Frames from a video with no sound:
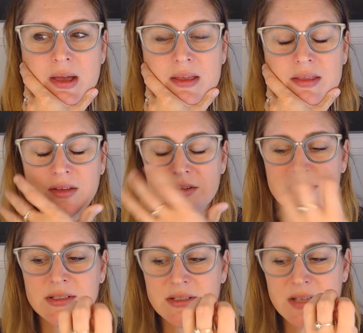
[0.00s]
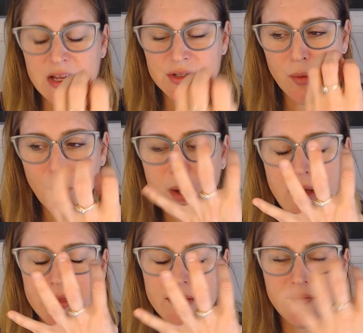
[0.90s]
there's such a
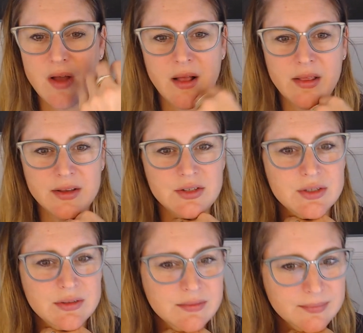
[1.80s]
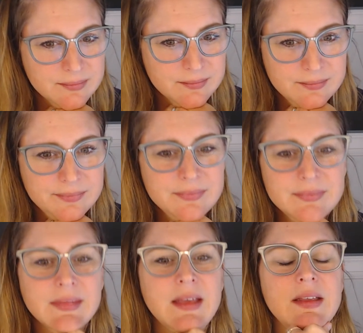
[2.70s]
wealth of knowledge,
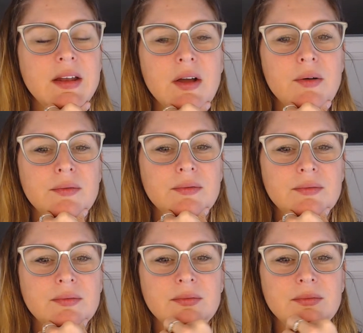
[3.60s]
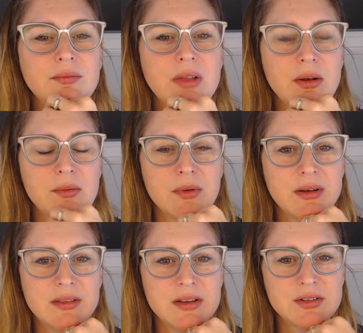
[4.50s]
and they don't want
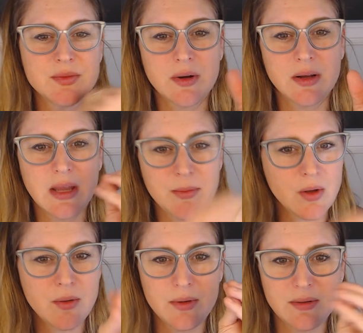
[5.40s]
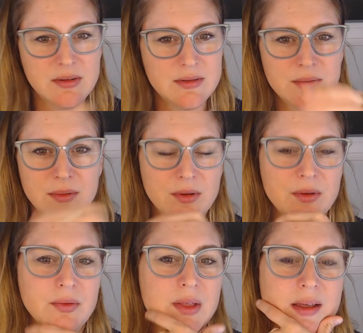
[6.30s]
it. They just want to keep going and doing their
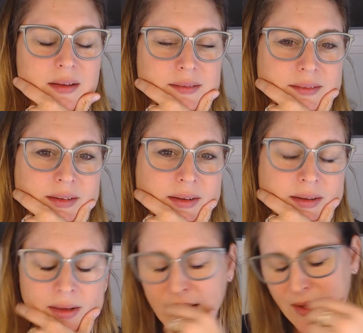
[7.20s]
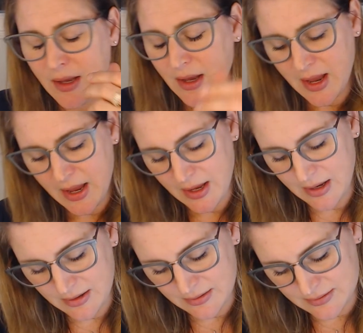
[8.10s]
own thing.
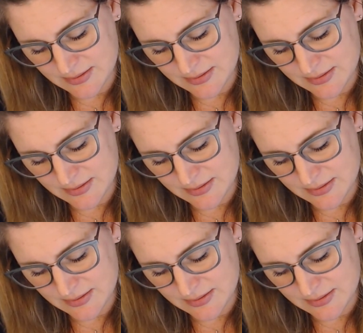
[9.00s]
And